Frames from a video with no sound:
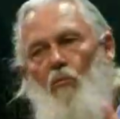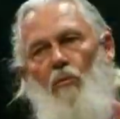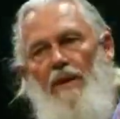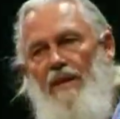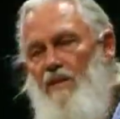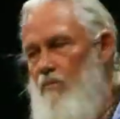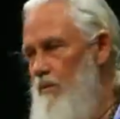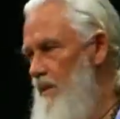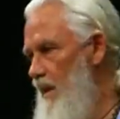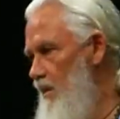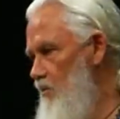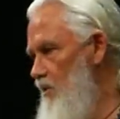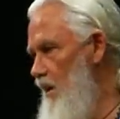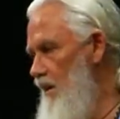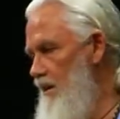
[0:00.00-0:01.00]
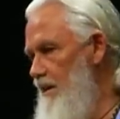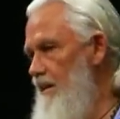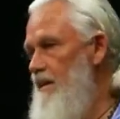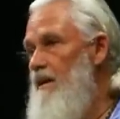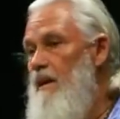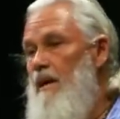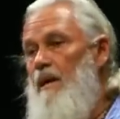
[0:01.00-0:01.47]
weeks without
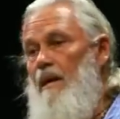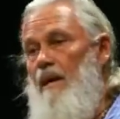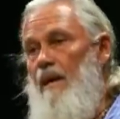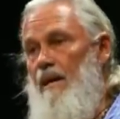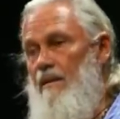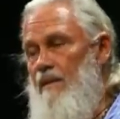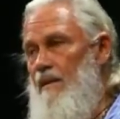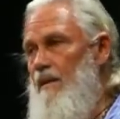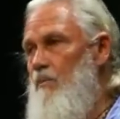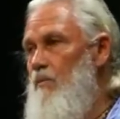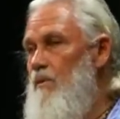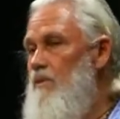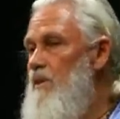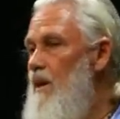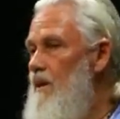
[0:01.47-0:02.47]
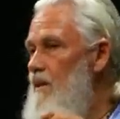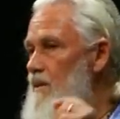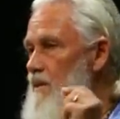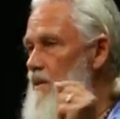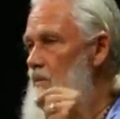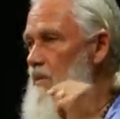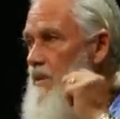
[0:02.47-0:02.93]
talking. And we'll talk a
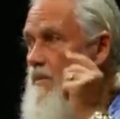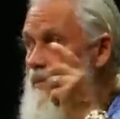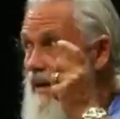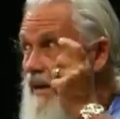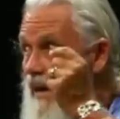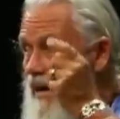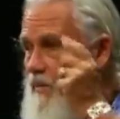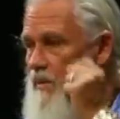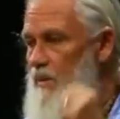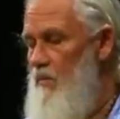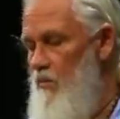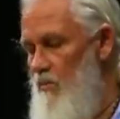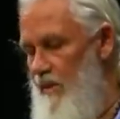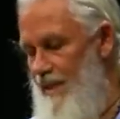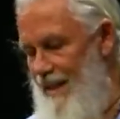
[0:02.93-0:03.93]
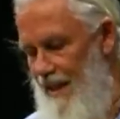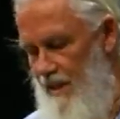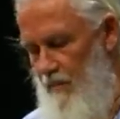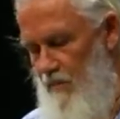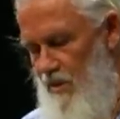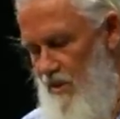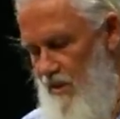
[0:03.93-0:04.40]
little bit about how people would get
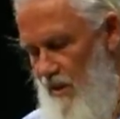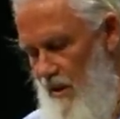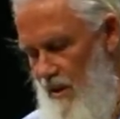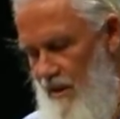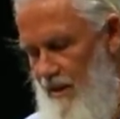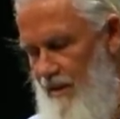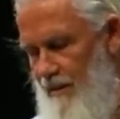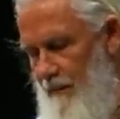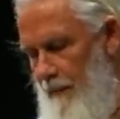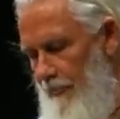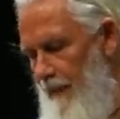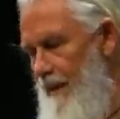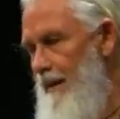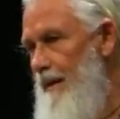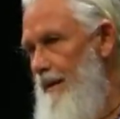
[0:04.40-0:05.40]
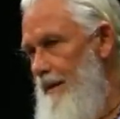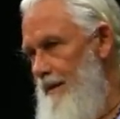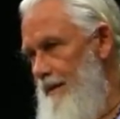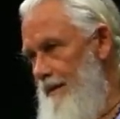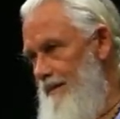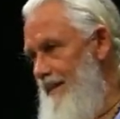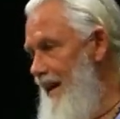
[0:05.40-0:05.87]
him to talk.
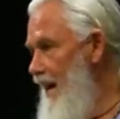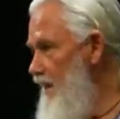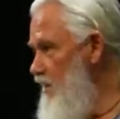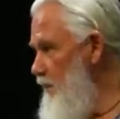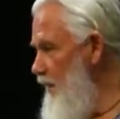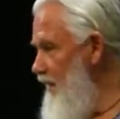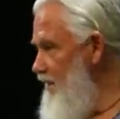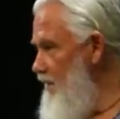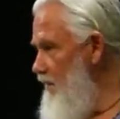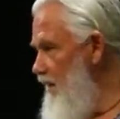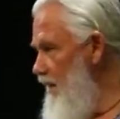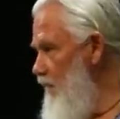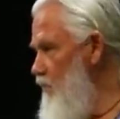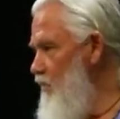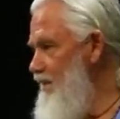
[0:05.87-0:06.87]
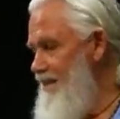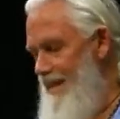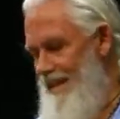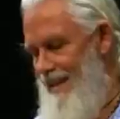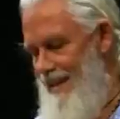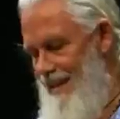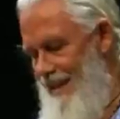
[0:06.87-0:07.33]
The aspects of him was
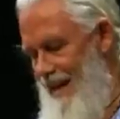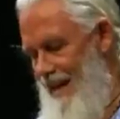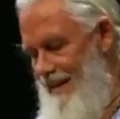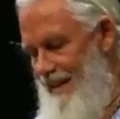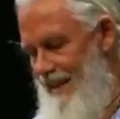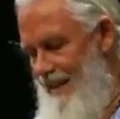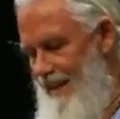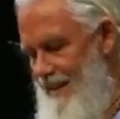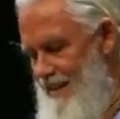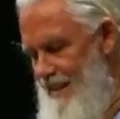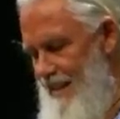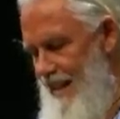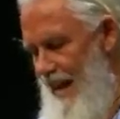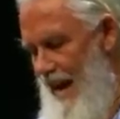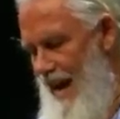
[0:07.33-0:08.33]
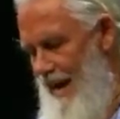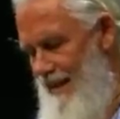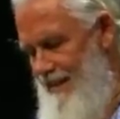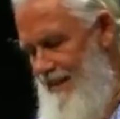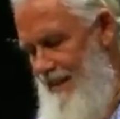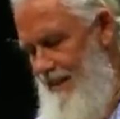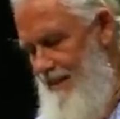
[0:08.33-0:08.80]
that he had easy
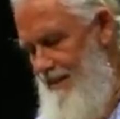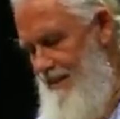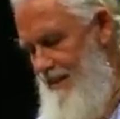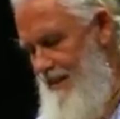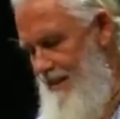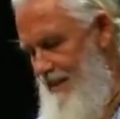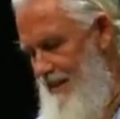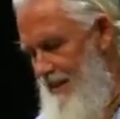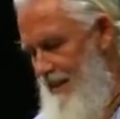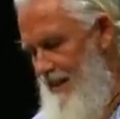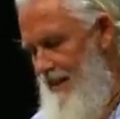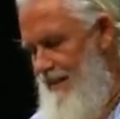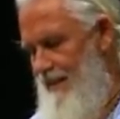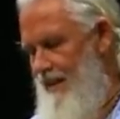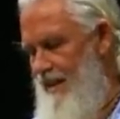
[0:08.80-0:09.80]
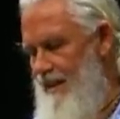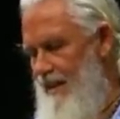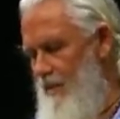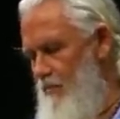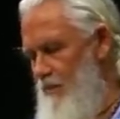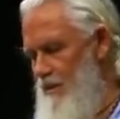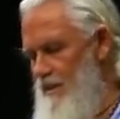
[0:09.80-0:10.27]
access, that
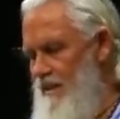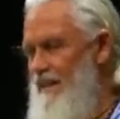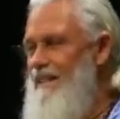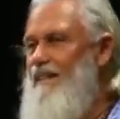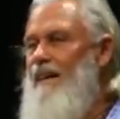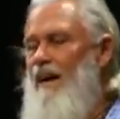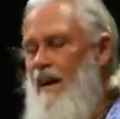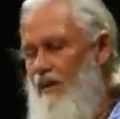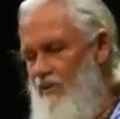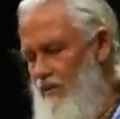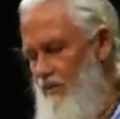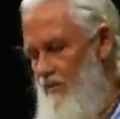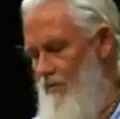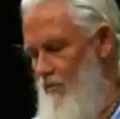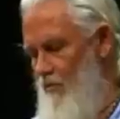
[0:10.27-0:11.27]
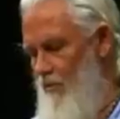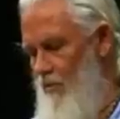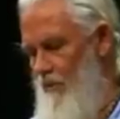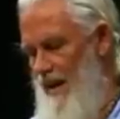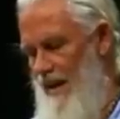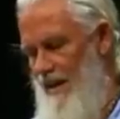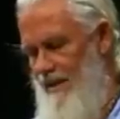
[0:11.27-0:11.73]
he was in utter
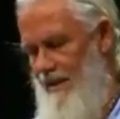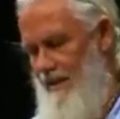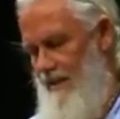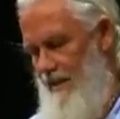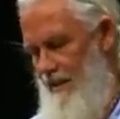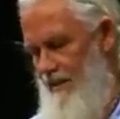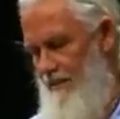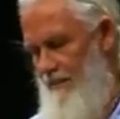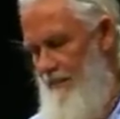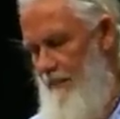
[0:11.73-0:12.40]
normality,